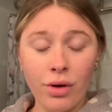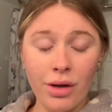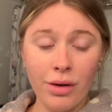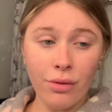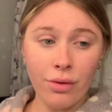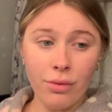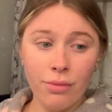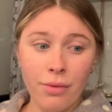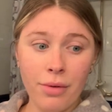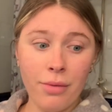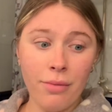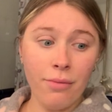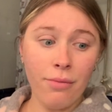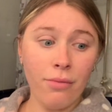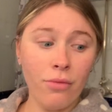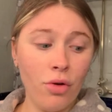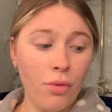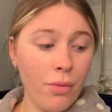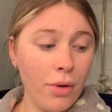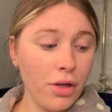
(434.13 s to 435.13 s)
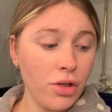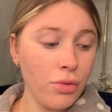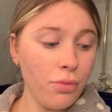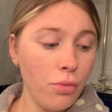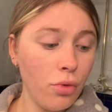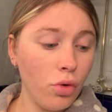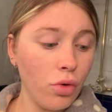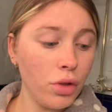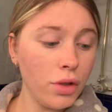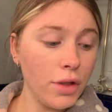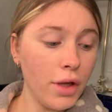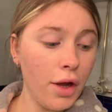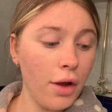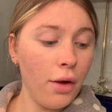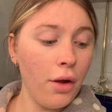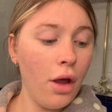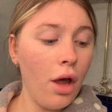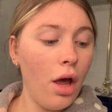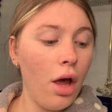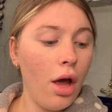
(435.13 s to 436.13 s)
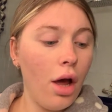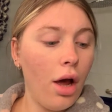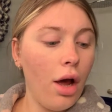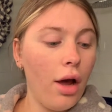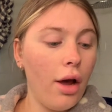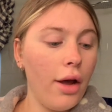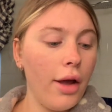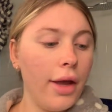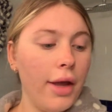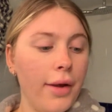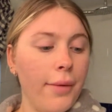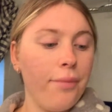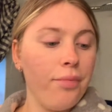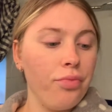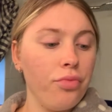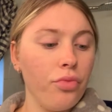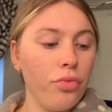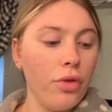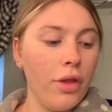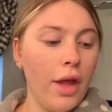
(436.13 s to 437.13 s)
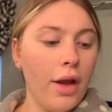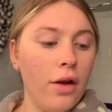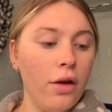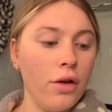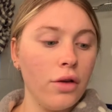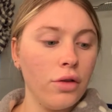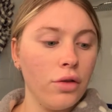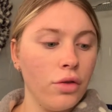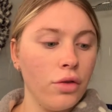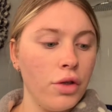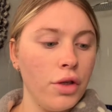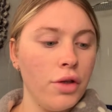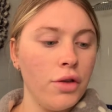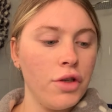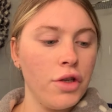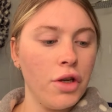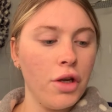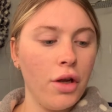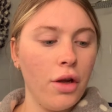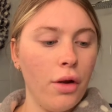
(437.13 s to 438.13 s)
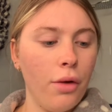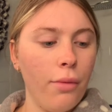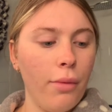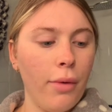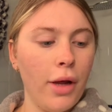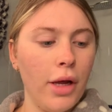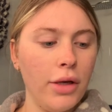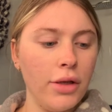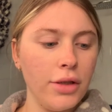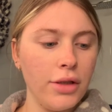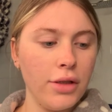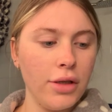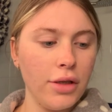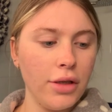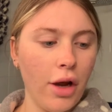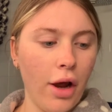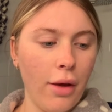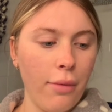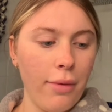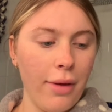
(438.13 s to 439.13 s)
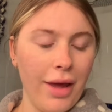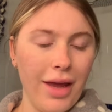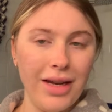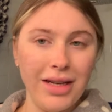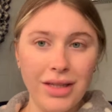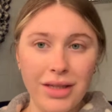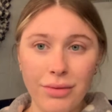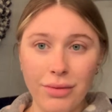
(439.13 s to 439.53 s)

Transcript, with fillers: It would have been not much more. So I then looked on YouTube just to type it in.